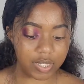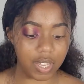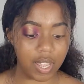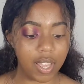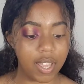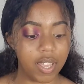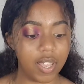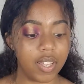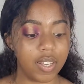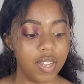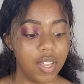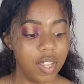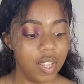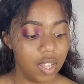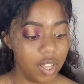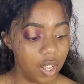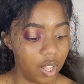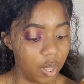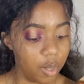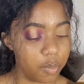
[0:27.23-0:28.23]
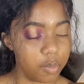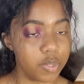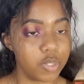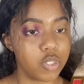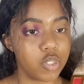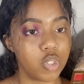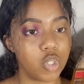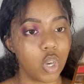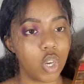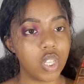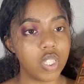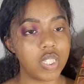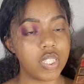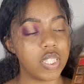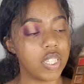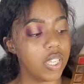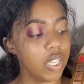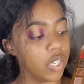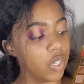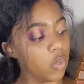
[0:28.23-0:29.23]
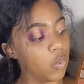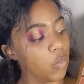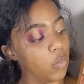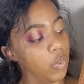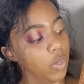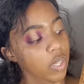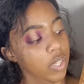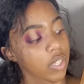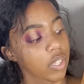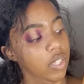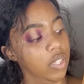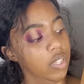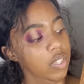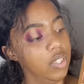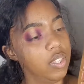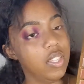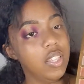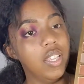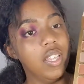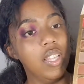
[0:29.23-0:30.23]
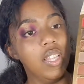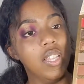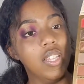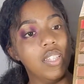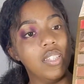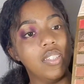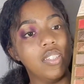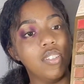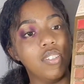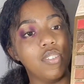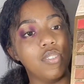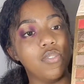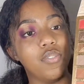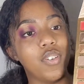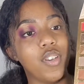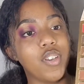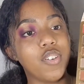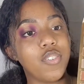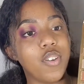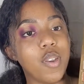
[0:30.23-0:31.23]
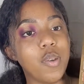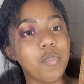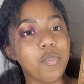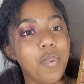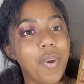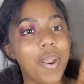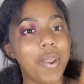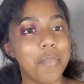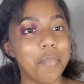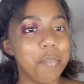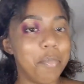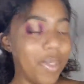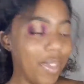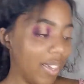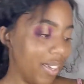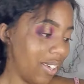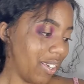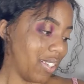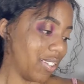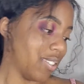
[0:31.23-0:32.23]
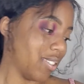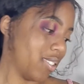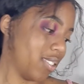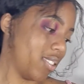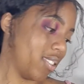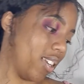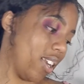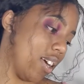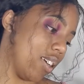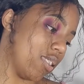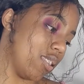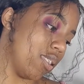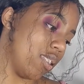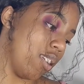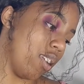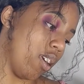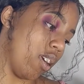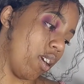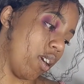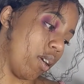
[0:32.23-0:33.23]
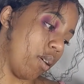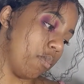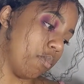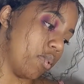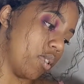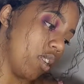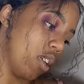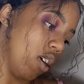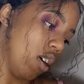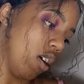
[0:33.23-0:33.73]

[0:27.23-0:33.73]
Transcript: and I'll be starting with this very bright pink, and since it has names,